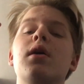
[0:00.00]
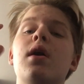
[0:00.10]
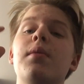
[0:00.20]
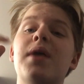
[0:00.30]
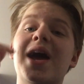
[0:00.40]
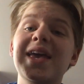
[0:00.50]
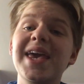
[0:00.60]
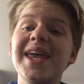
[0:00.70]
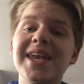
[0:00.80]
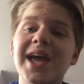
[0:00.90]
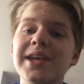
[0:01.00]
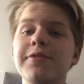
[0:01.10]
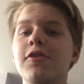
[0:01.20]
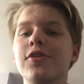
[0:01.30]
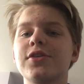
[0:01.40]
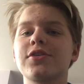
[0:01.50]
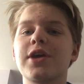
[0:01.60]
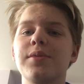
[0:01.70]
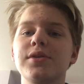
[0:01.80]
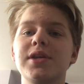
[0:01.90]
Um, I hit 94
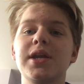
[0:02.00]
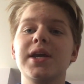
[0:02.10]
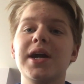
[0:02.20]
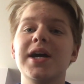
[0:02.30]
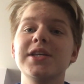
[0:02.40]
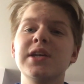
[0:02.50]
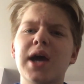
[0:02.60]
subscribers today, guys.